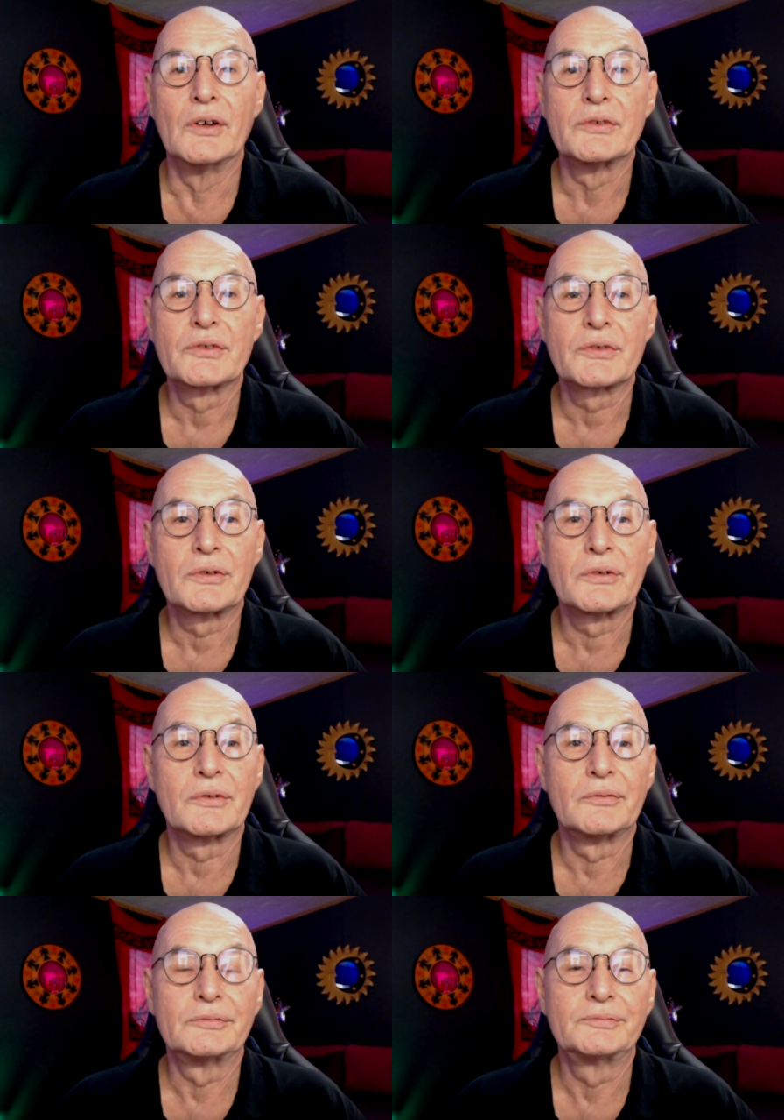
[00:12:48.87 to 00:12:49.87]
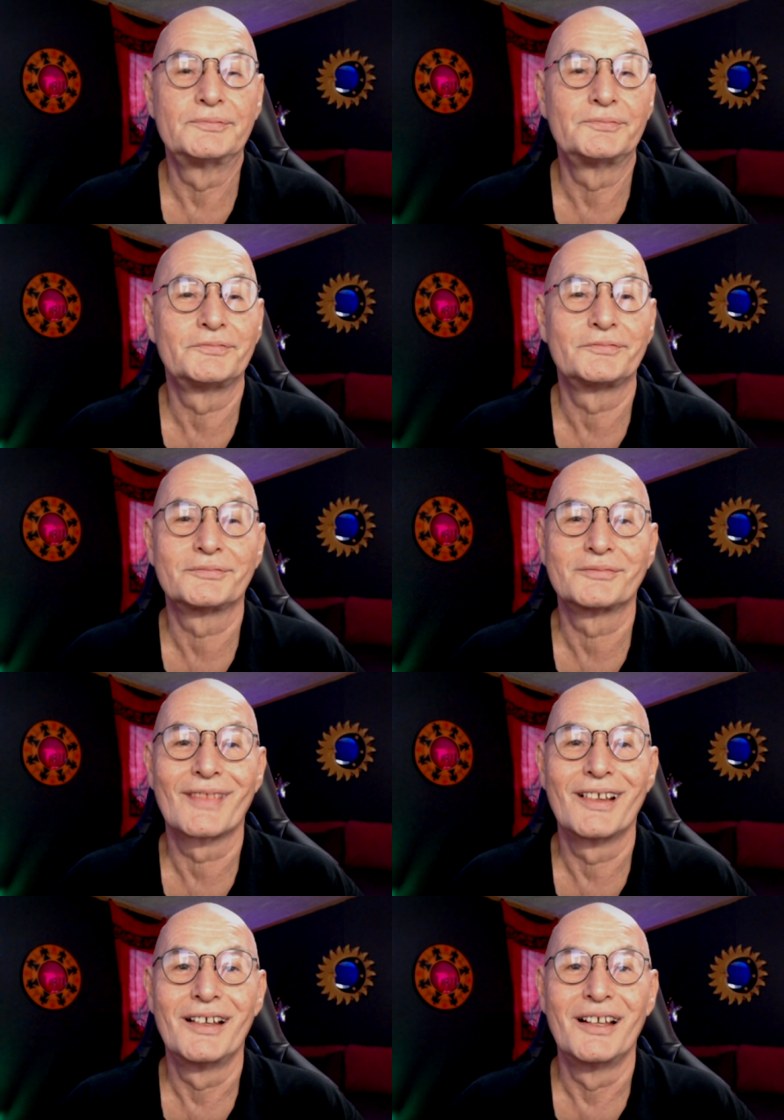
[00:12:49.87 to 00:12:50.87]
So,
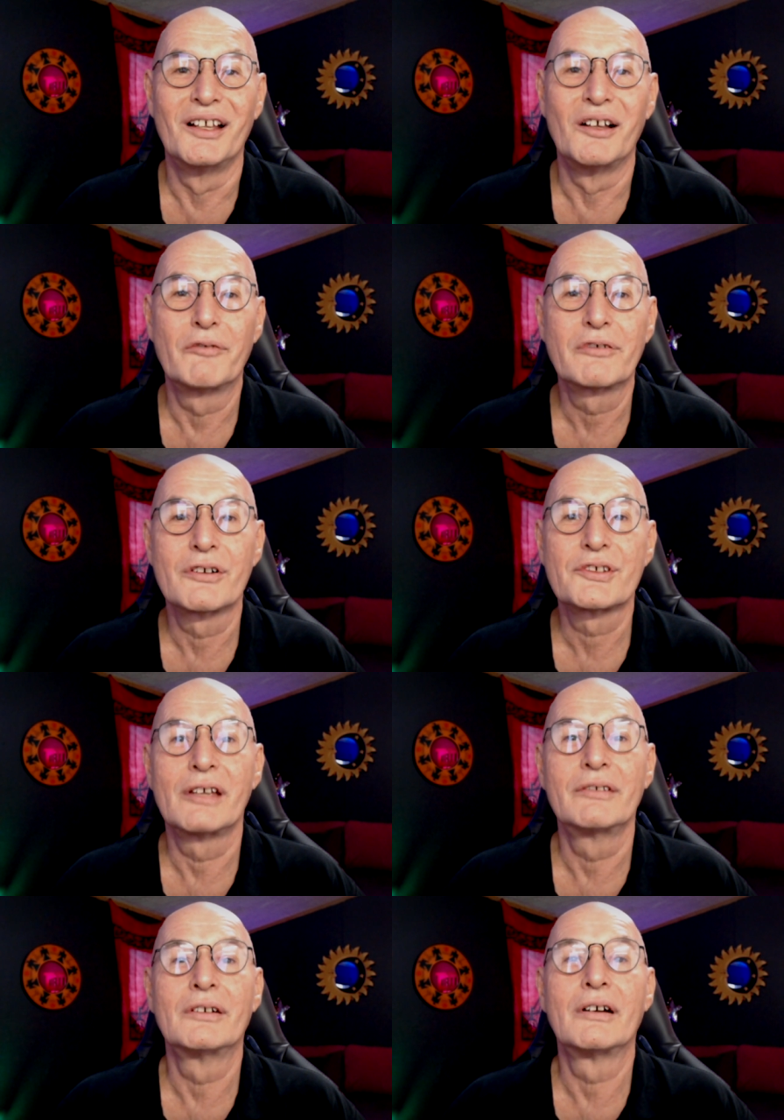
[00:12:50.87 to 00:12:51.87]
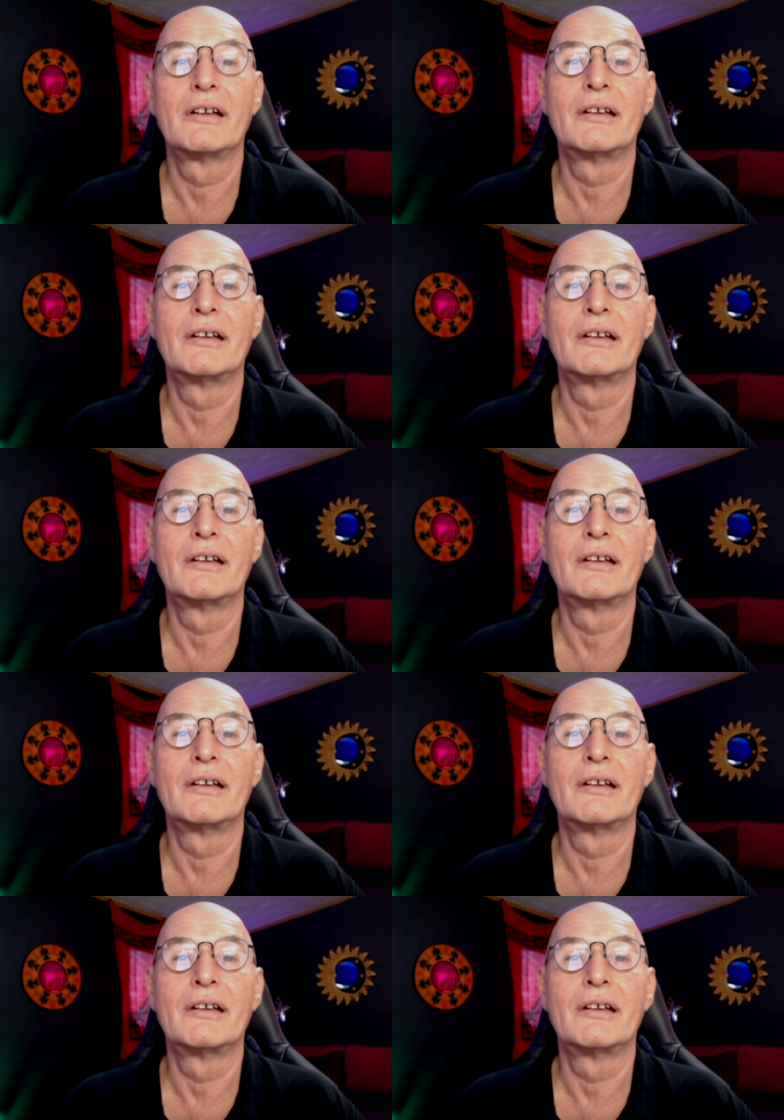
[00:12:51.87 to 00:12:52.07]
of course, you know,